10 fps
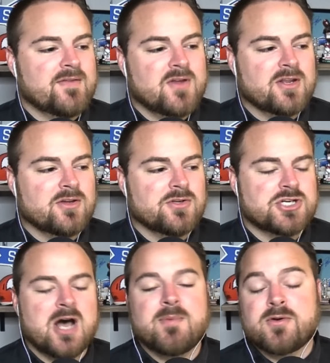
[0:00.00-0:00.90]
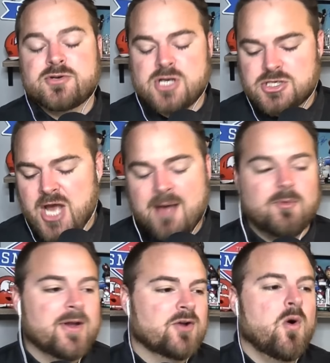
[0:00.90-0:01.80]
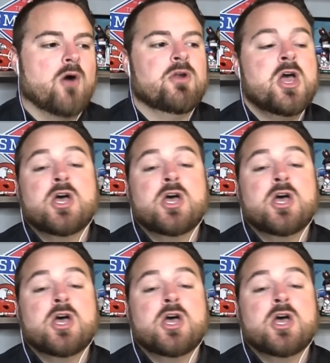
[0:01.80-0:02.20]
done a good job under Josh Heupel. End quote.